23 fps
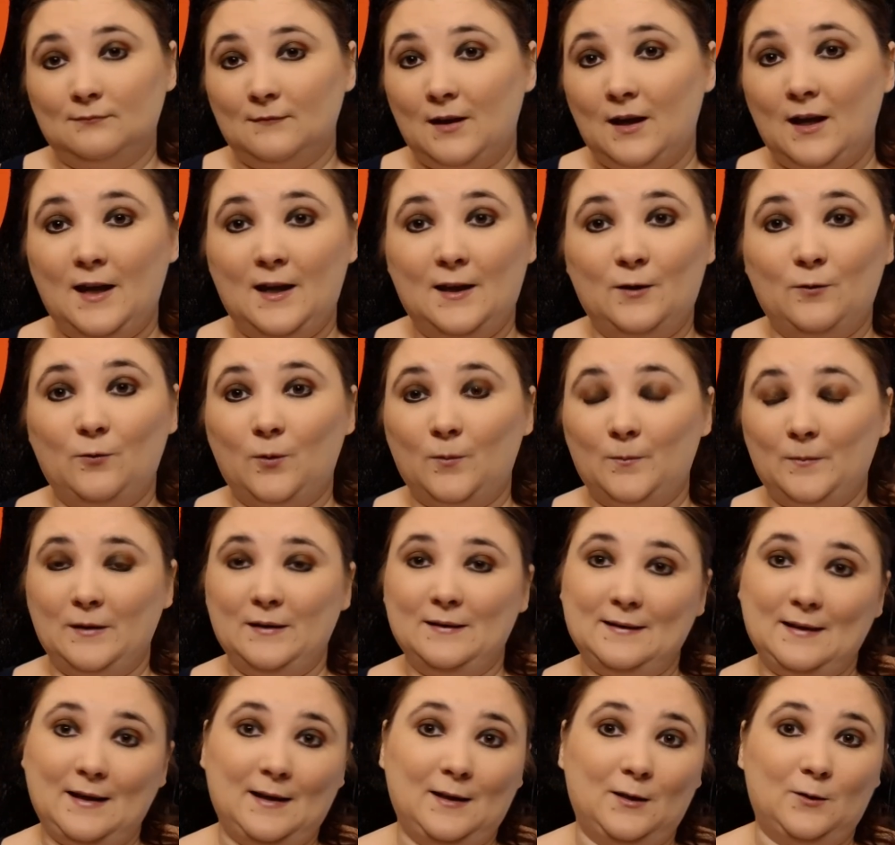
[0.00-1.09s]
And it won't be
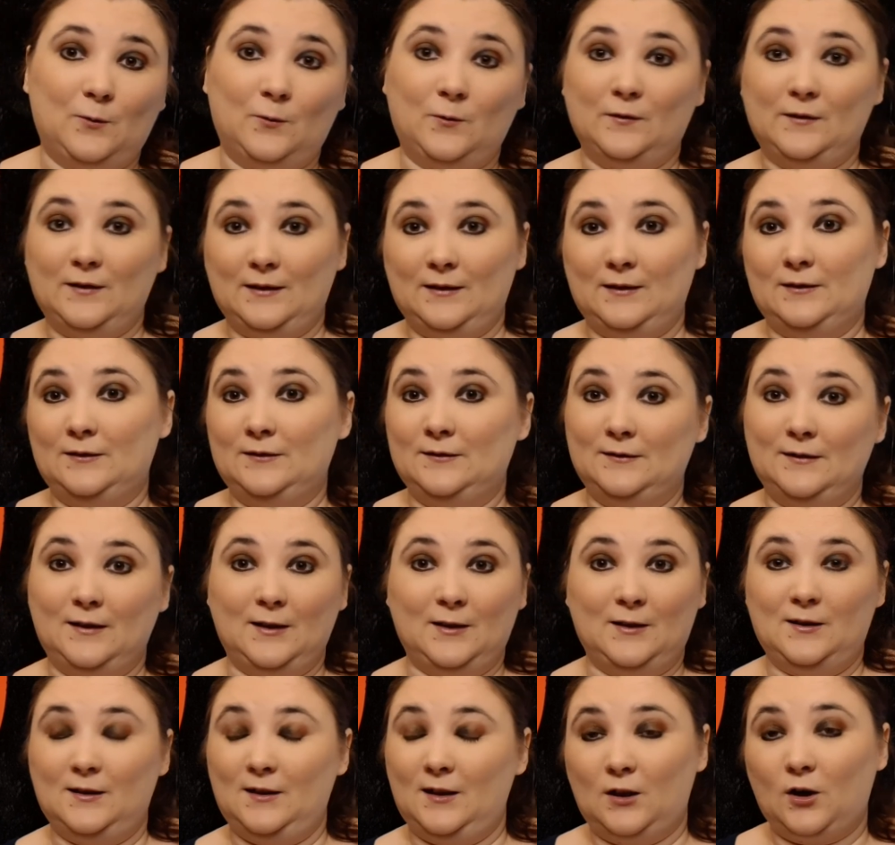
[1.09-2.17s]
tangled
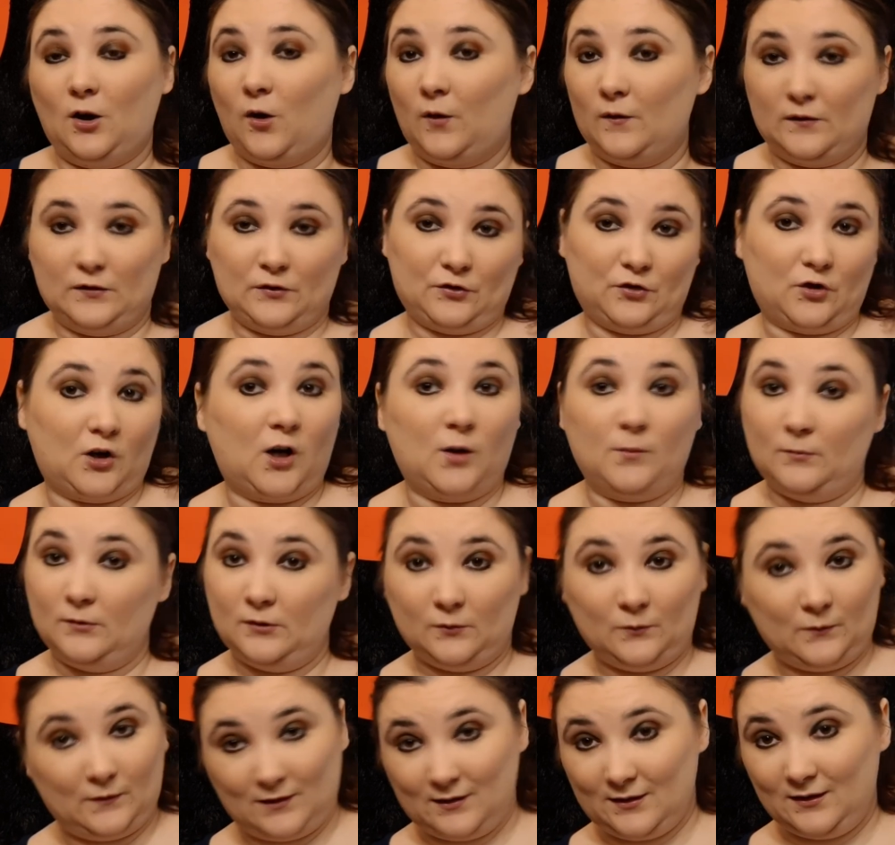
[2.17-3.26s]
and all this drama
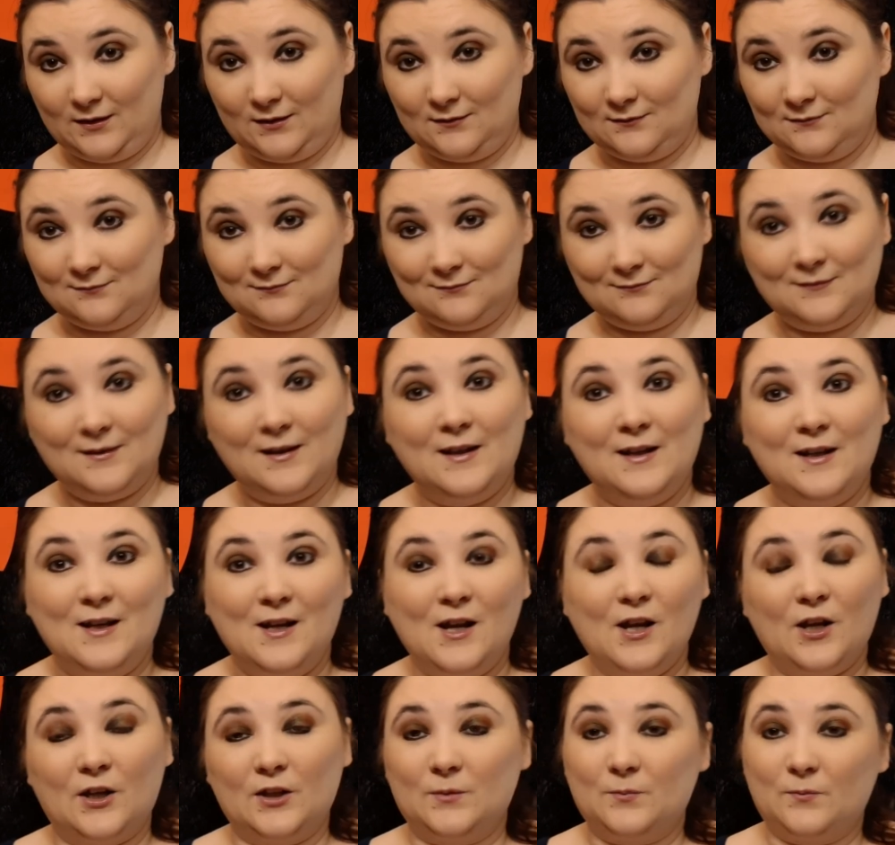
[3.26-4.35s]
with it.
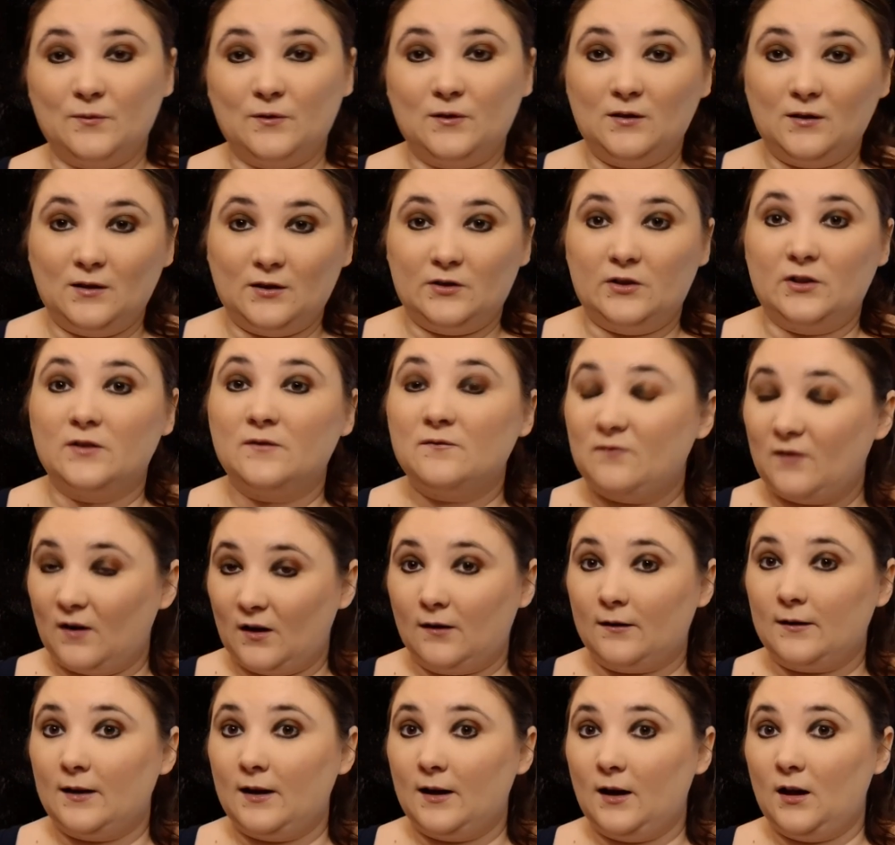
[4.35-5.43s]
Because Beautylish is
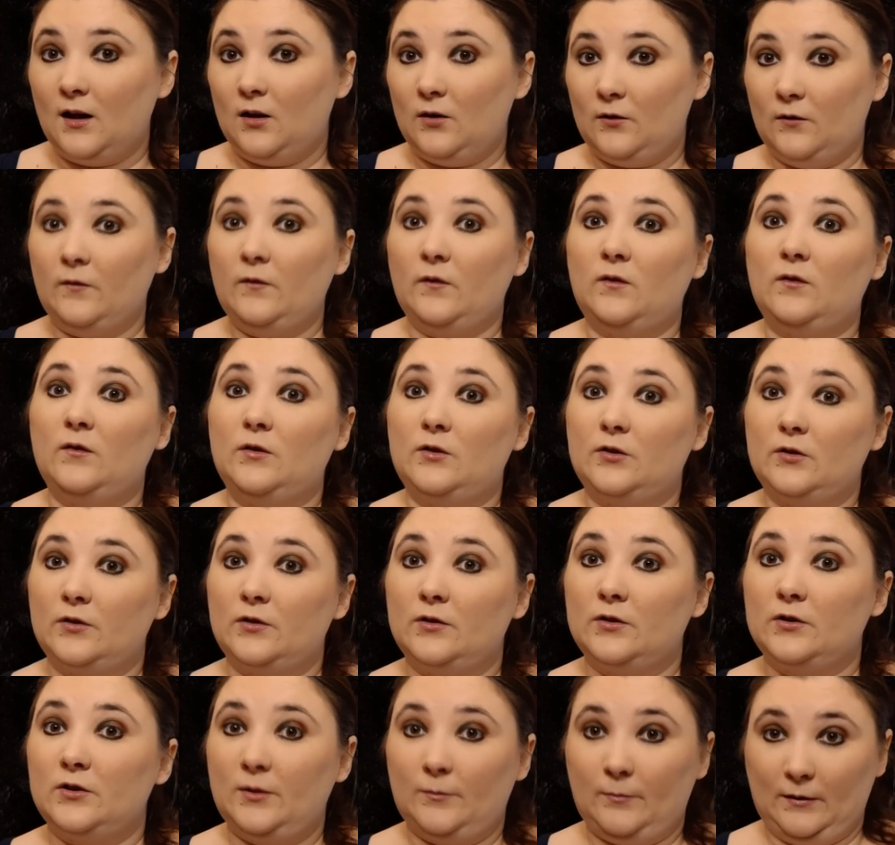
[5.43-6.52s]
very good in their
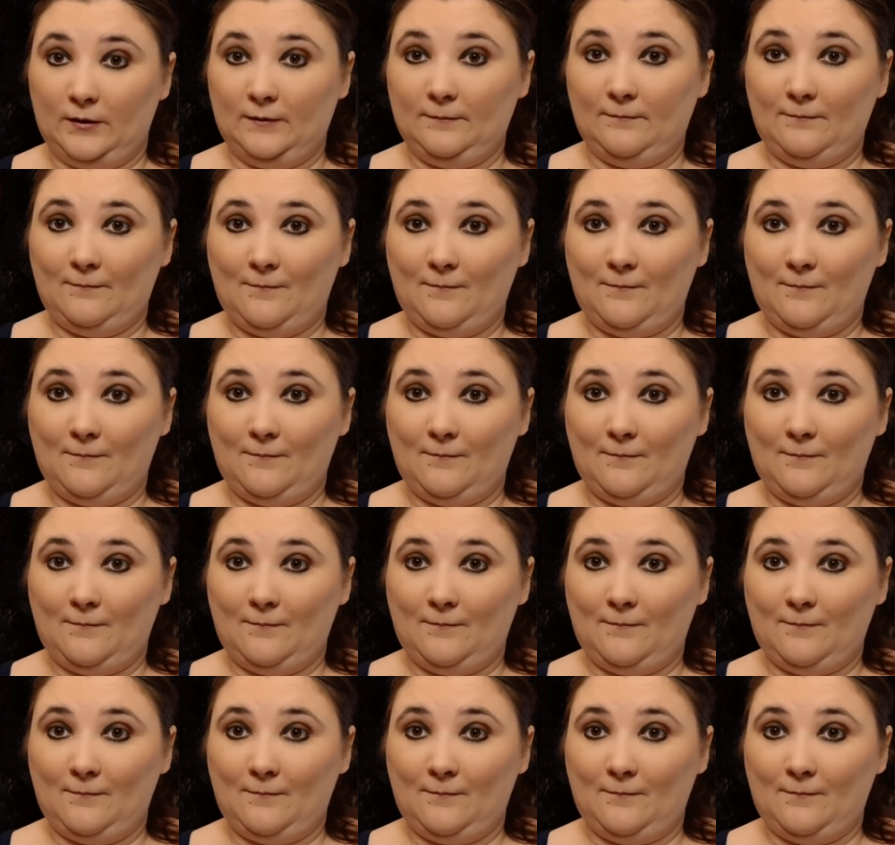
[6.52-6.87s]
shipping.